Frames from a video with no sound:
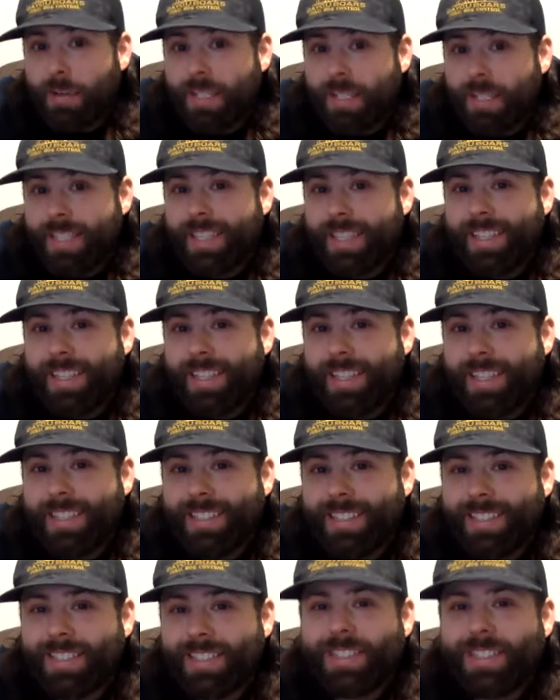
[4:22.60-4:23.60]

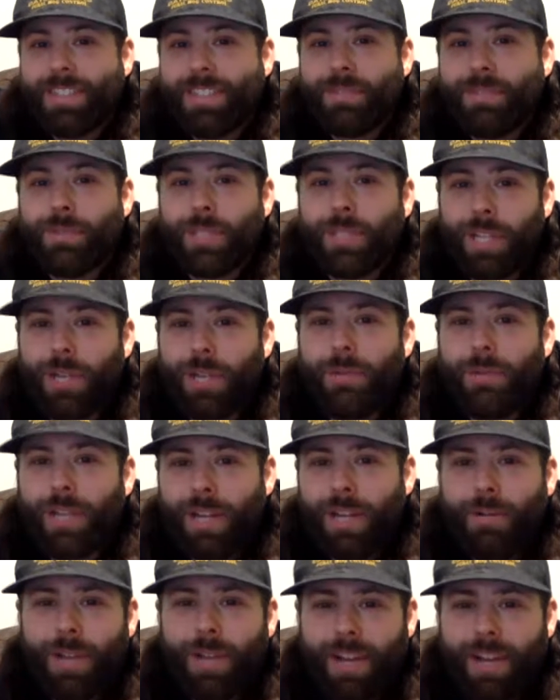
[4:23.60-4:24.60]
teased was going to be
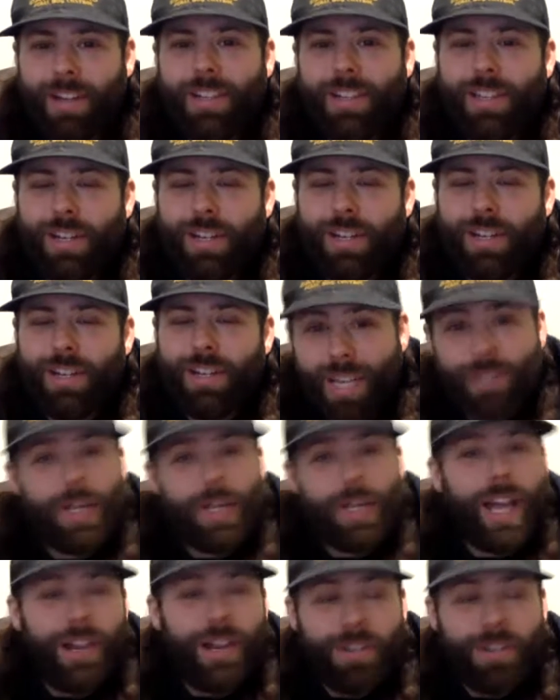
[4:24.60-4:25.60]
coming out in the interview is
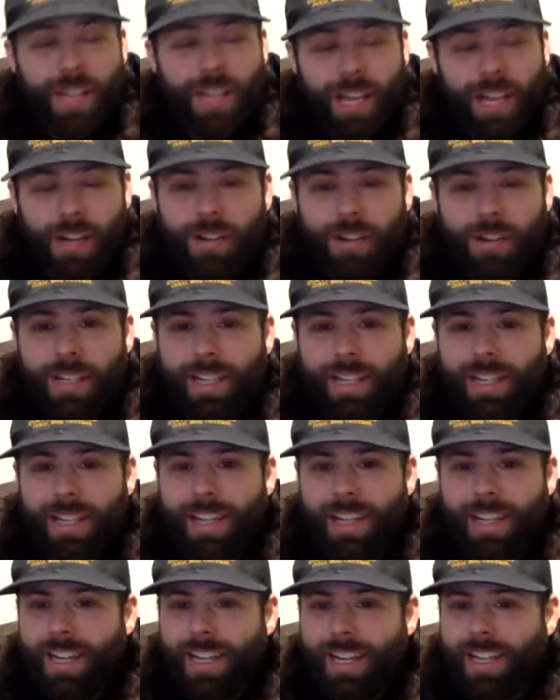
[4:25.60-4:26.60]
actually out now.
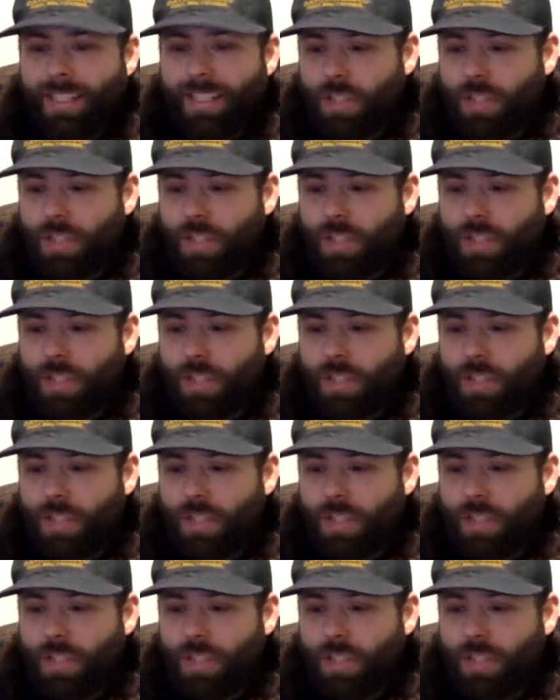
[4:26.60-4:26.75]
It's